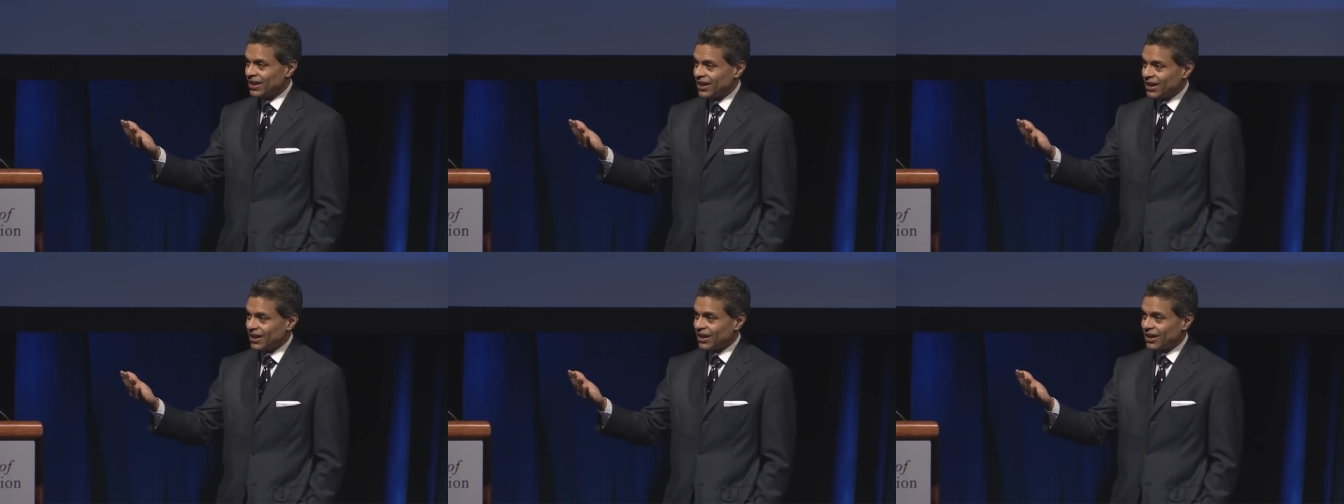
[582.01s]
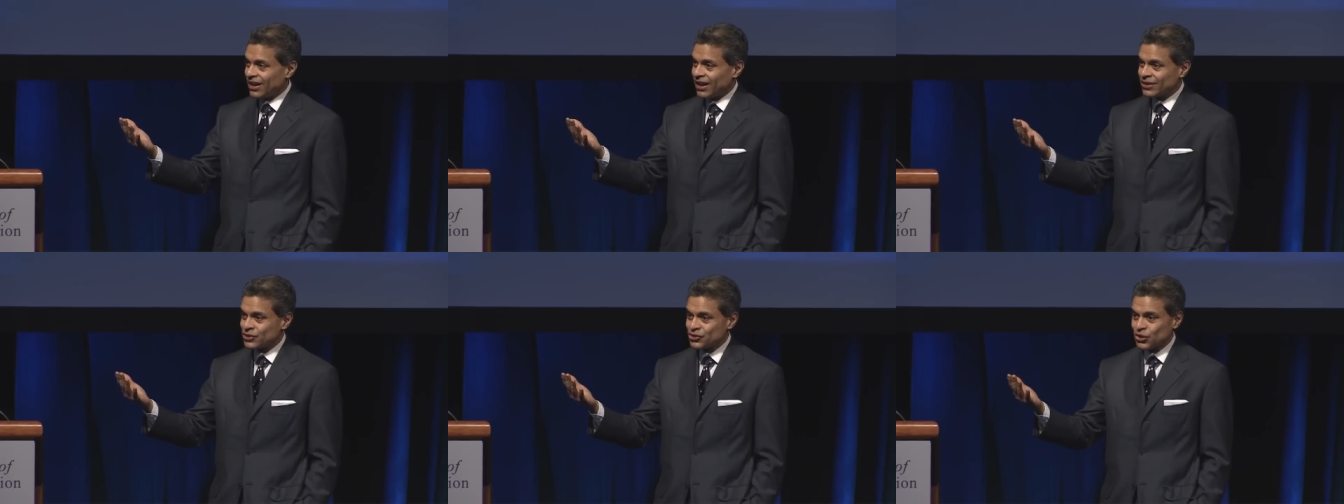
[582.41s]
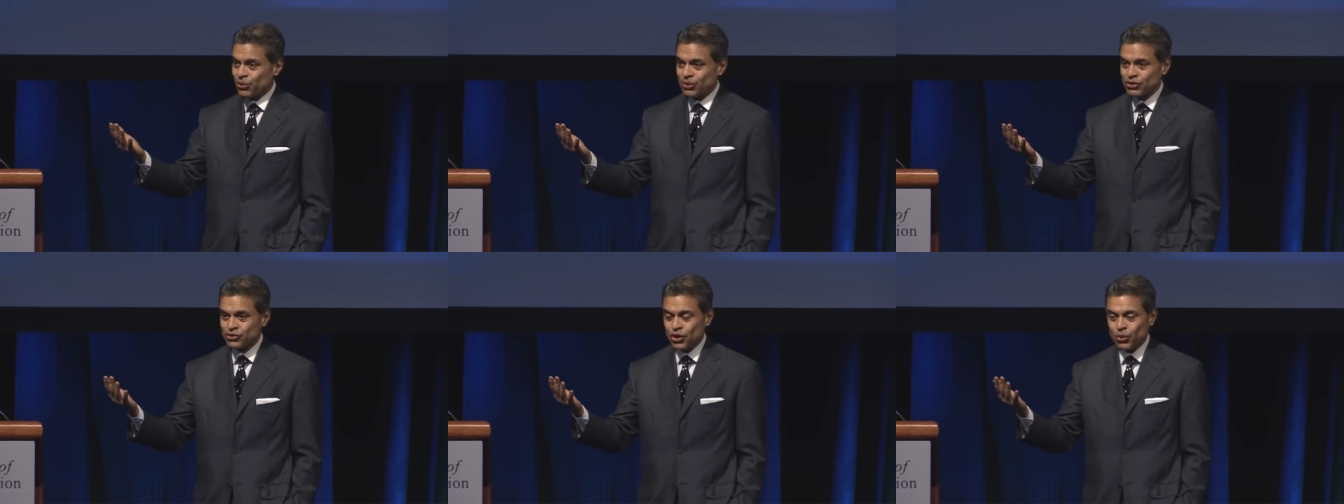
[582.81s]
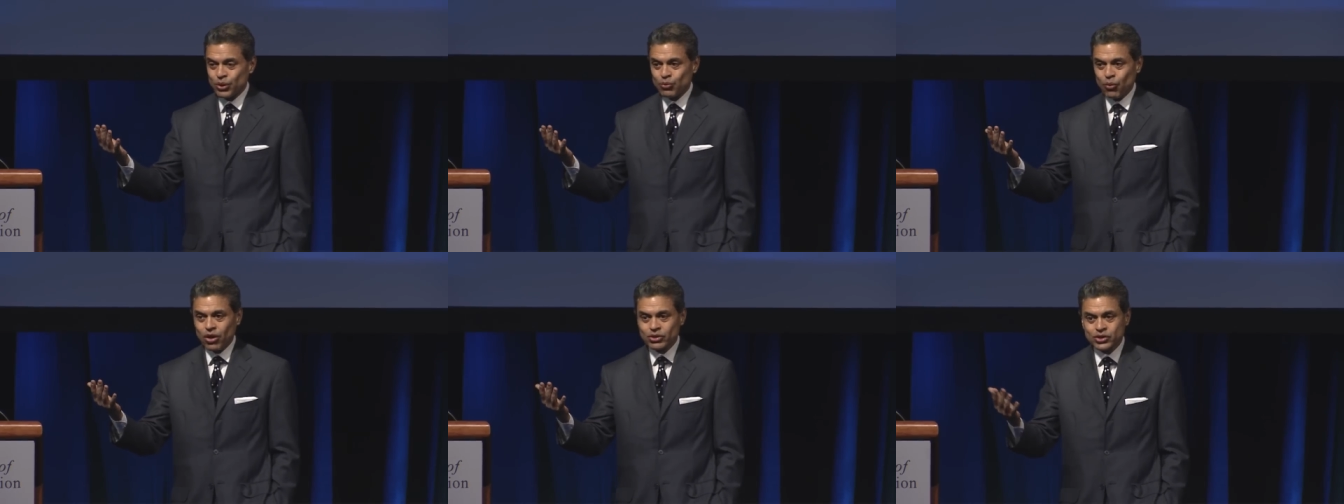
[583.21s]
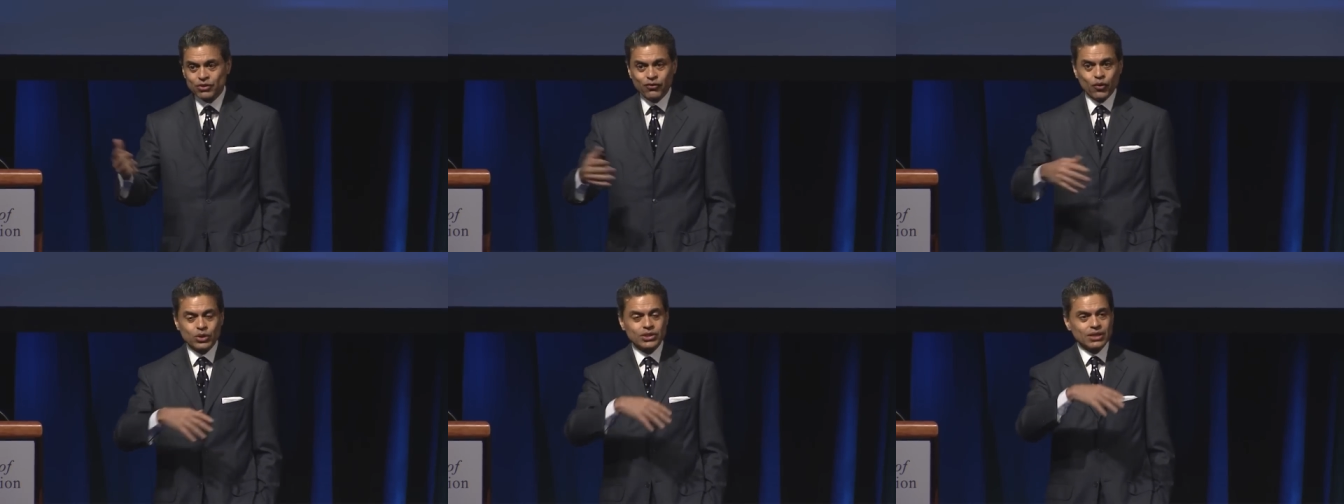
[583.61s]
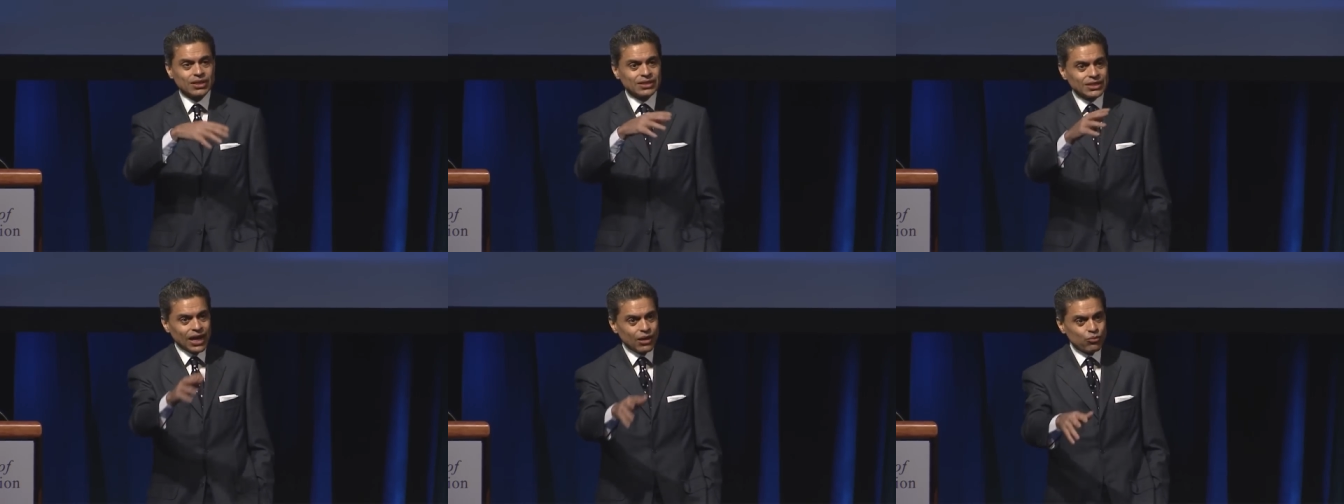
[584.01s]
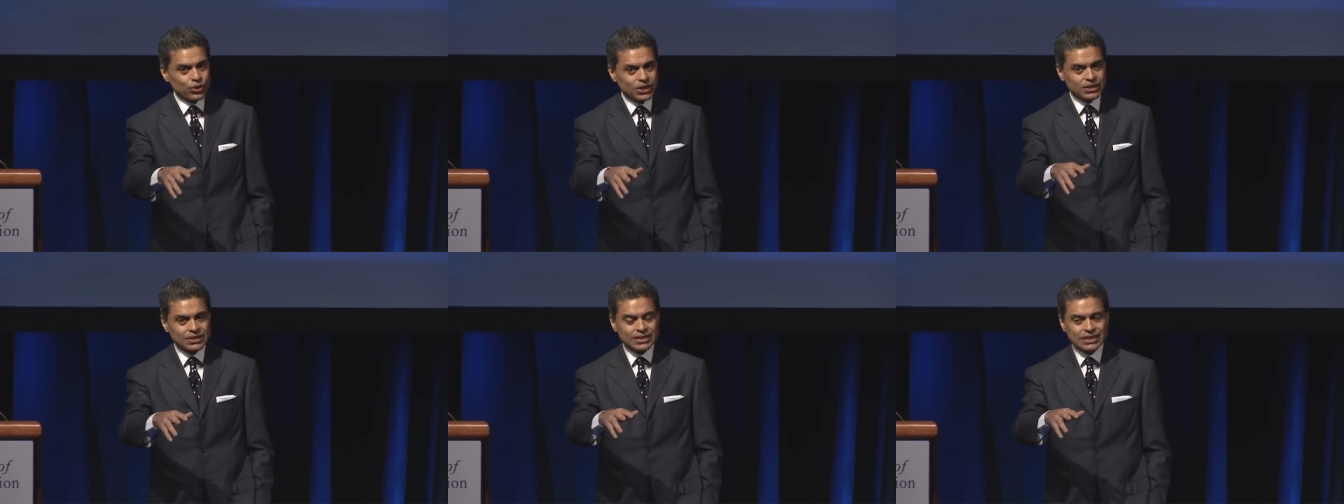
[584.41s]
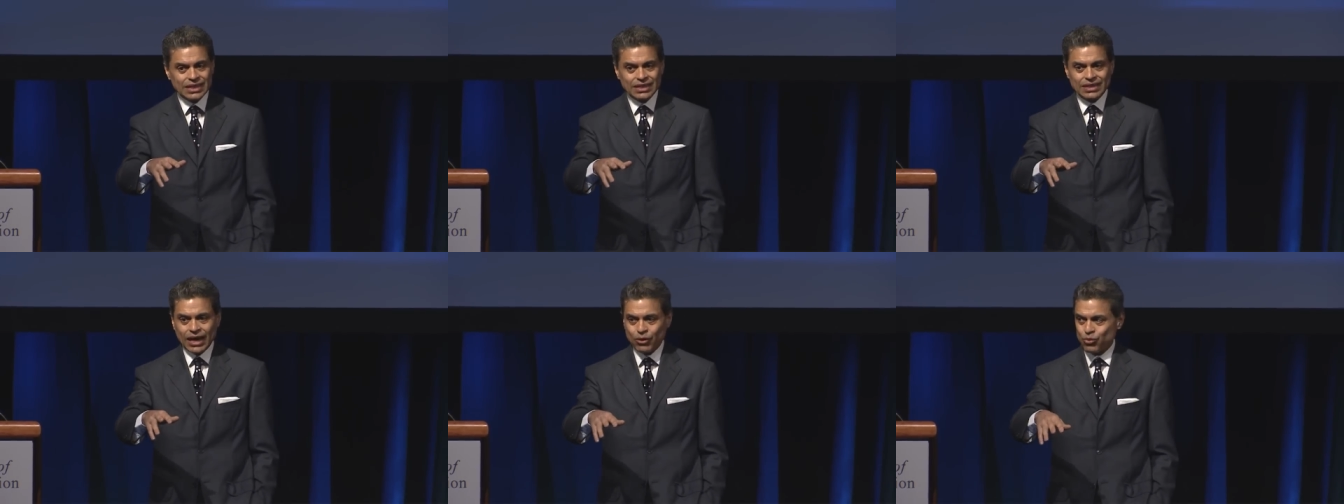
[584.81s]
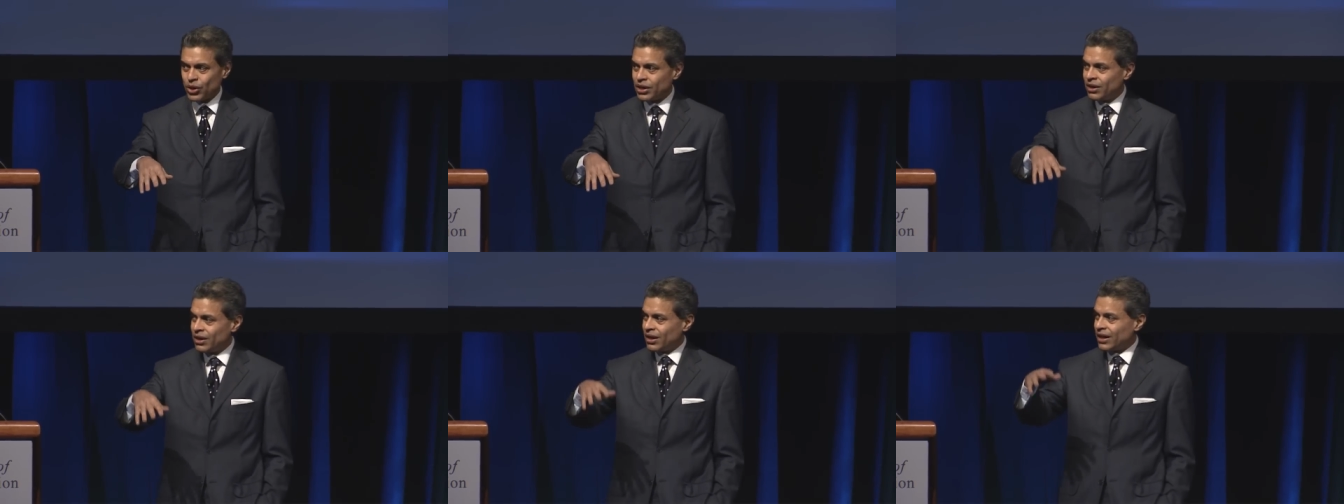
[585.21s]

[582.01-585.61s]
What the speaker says: And so it was. And of course, at the time, we didn't see it that way.